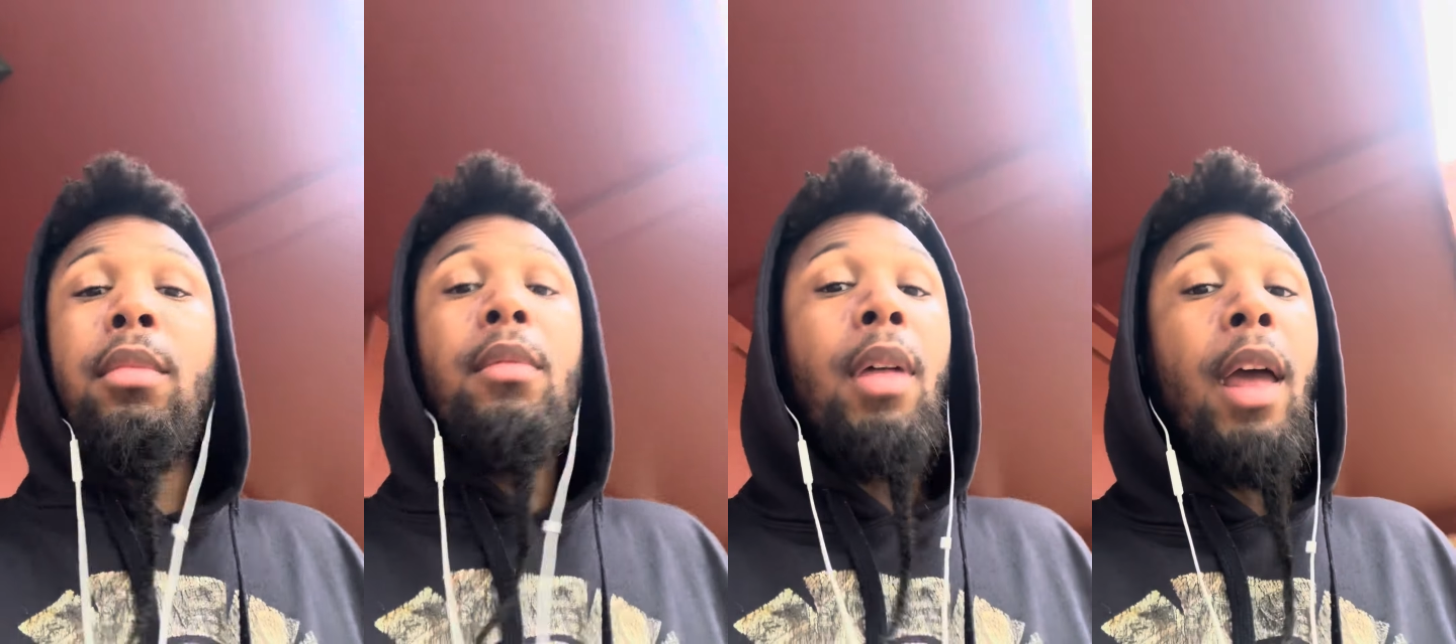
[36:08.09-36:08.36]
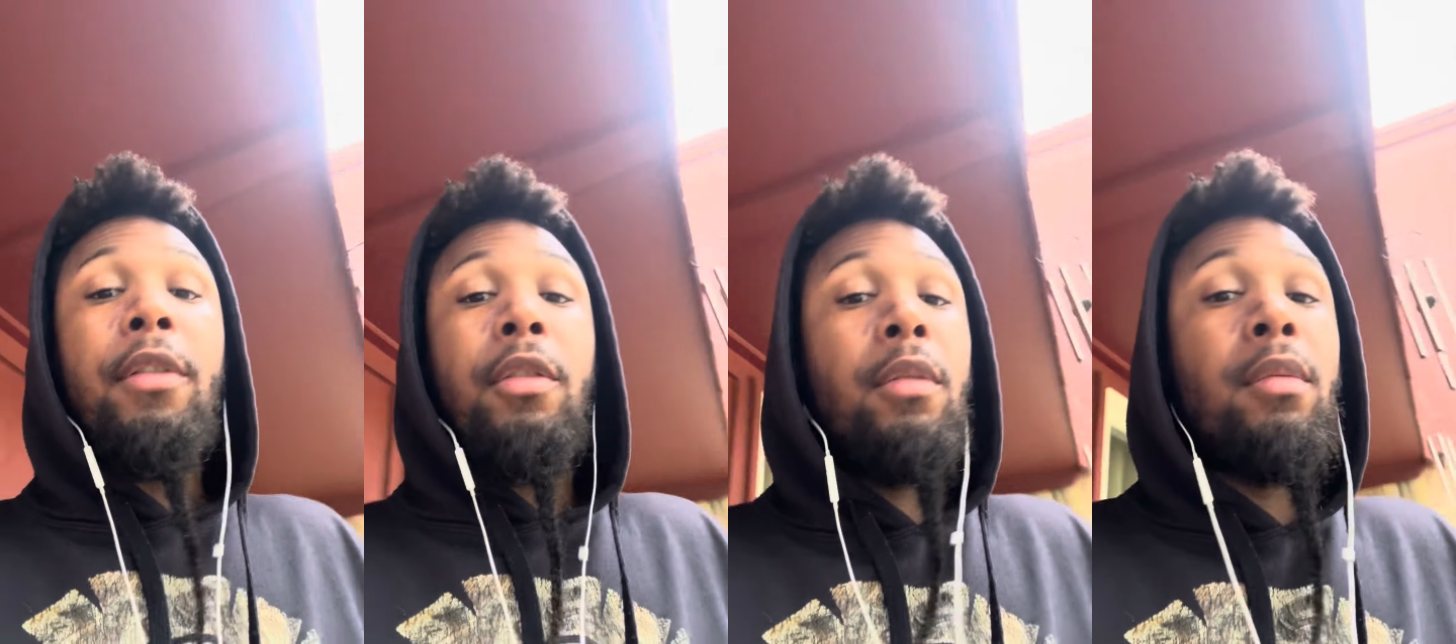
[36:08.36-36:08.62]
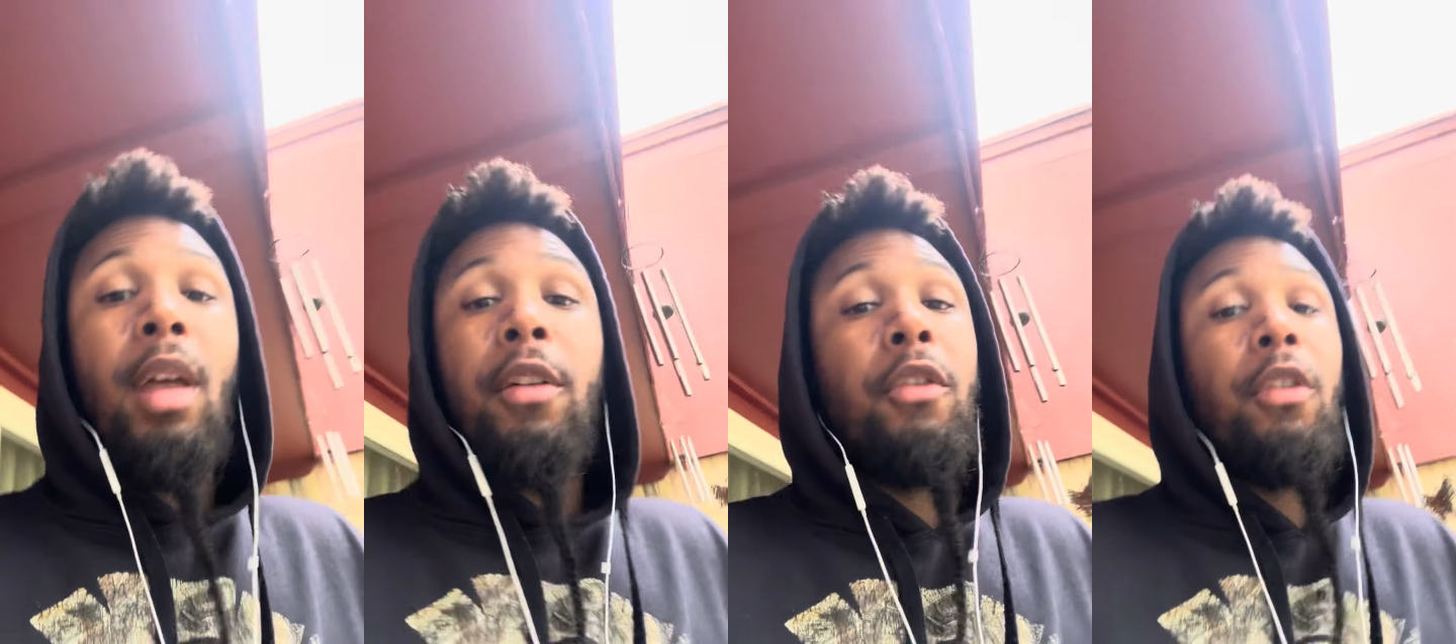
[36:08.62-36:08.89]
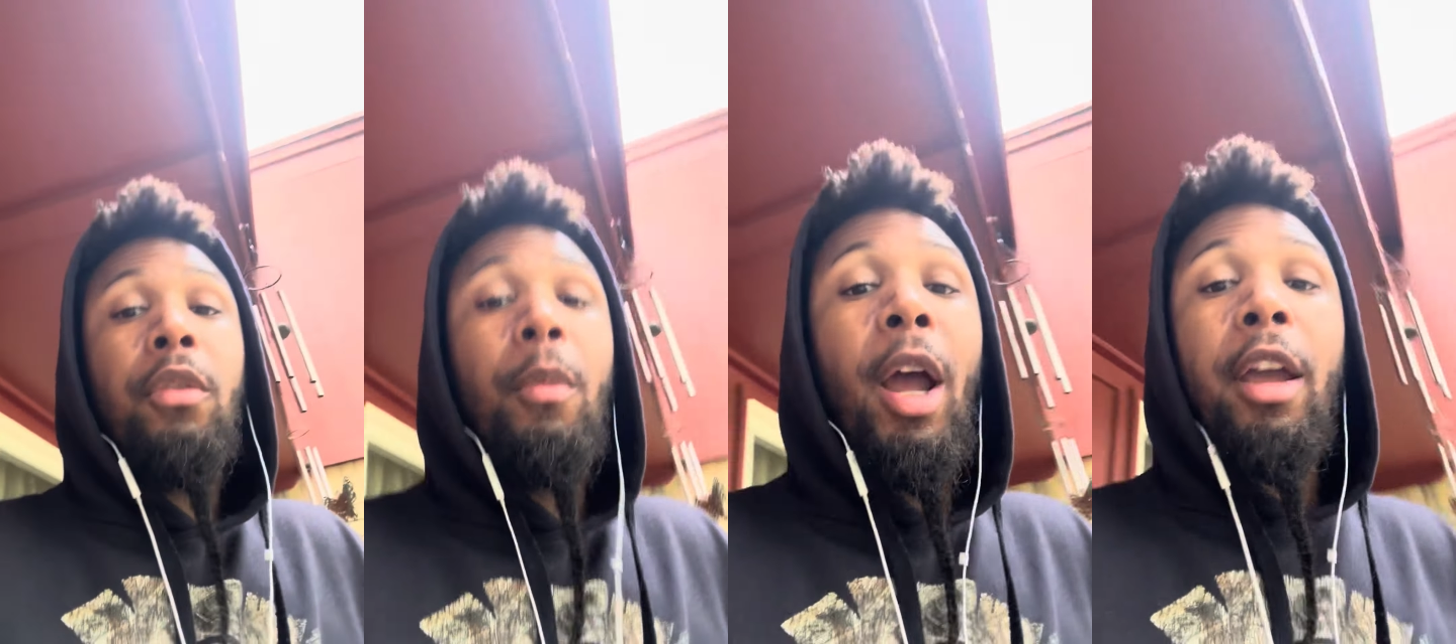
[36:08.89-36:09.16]
That's that's
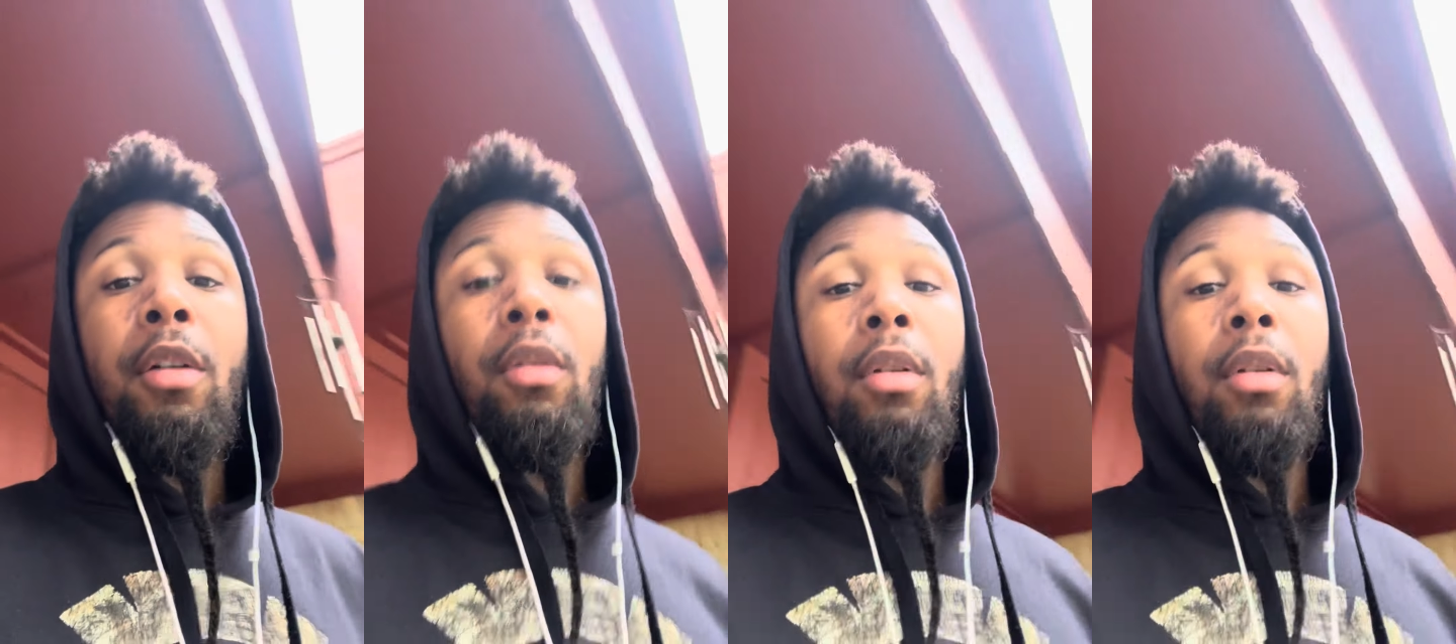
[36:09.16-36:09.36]
just Michael,